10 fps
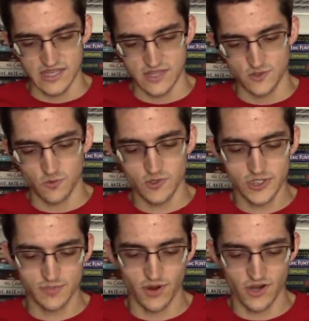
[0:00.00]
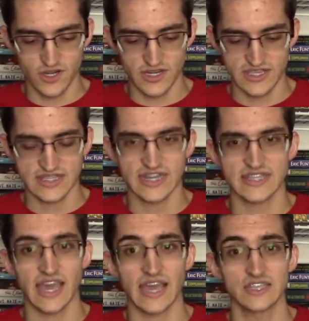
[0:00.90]
the worst part is that it's
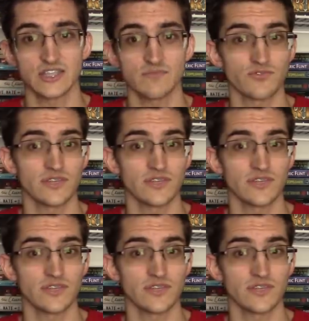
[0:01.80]
actually pretty